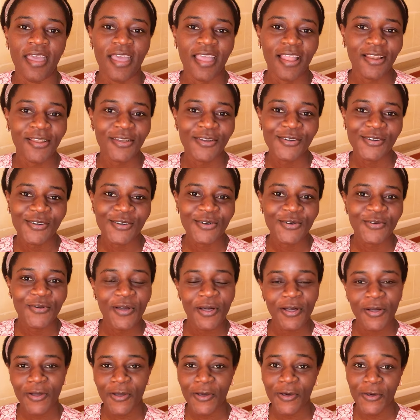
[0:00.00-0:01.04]
Hello,
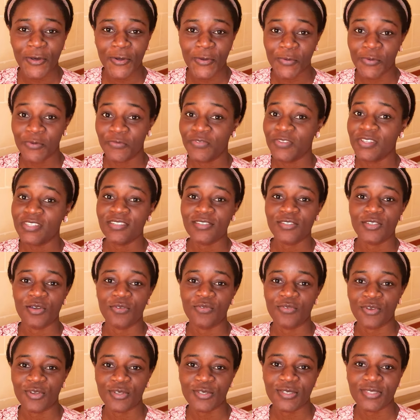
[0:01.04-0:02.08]
welcome. If this is your
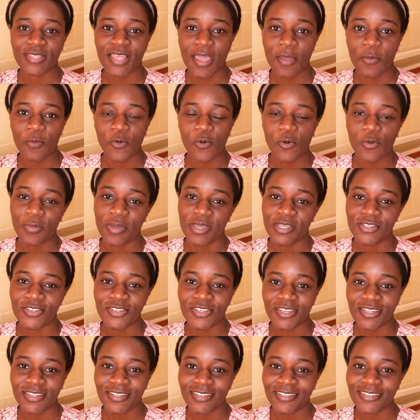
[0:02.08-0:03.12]
first time on my
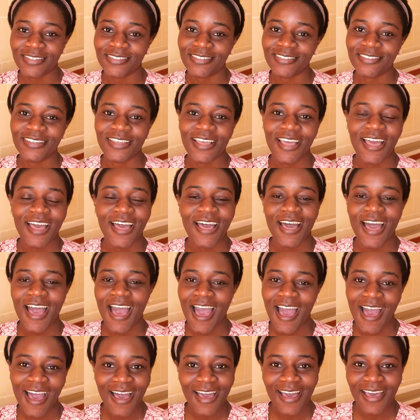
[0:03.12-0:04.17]
channel,
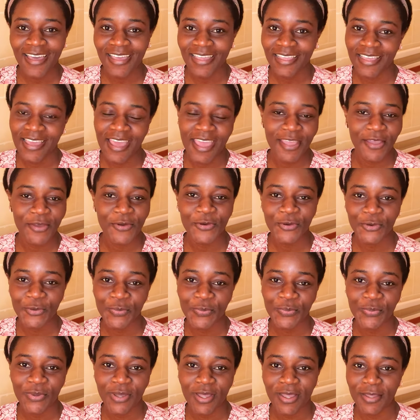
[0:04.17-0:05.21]
hi, I hope
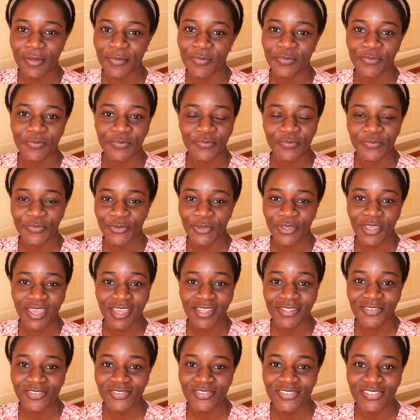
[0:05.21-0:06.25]
you
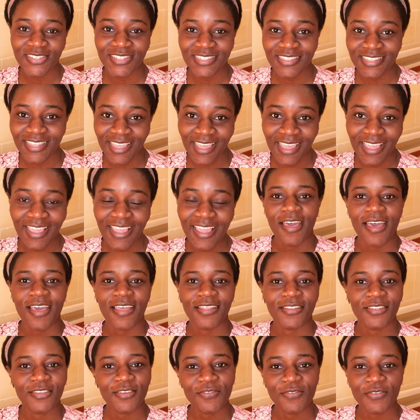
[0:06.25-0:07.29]
get to stay.
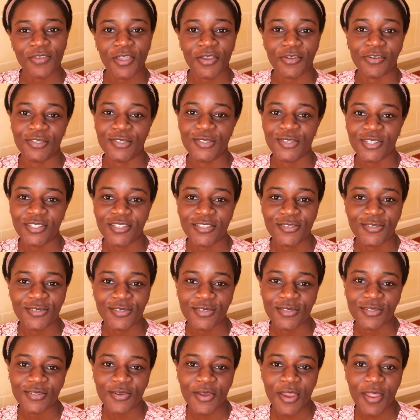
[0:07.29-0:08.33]
And if you're a returning
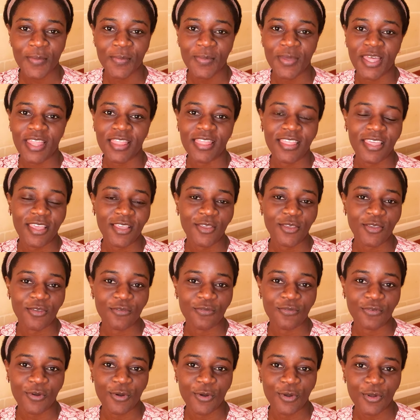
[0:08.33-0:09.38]
subscriber, thank
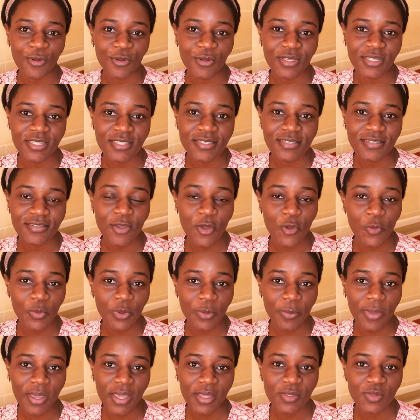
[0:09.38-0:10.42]
you for always
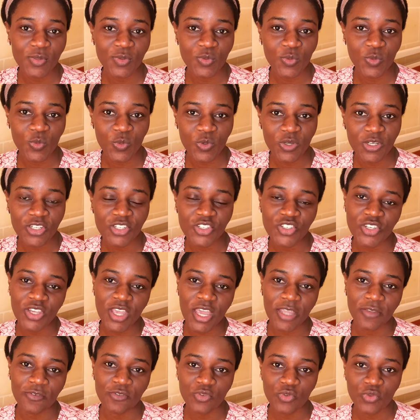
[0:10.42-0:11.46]
coming back to watch.
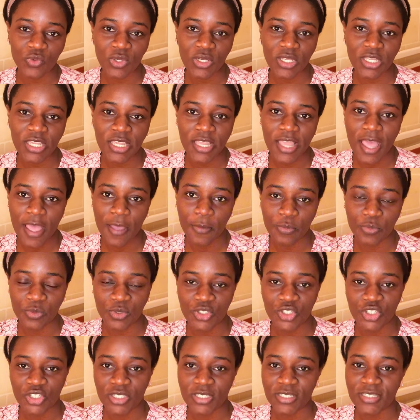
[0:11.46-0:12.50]
I truly
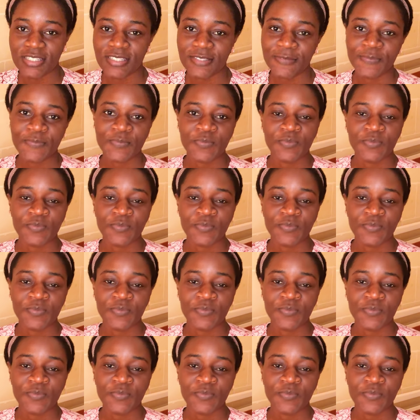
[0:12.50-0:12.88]
appreciate.